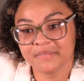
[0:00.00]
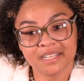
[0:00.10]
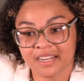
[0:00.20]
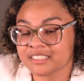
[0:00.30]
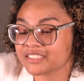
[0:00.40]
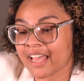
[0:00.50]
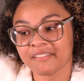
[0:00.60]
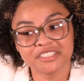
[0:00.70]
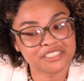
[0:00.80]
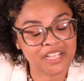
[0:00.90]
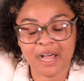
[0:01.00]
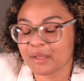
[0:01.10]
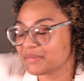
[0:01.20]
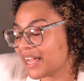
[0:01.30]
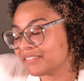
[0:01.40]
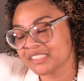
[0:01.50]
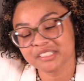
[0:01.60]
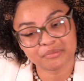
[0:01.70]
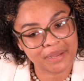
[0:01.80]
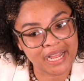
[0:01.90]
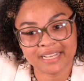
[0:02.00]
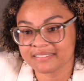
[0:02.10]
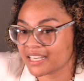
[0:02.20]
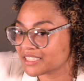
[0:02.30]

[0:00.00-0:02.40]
And I just haven't stopped, haven't looked back.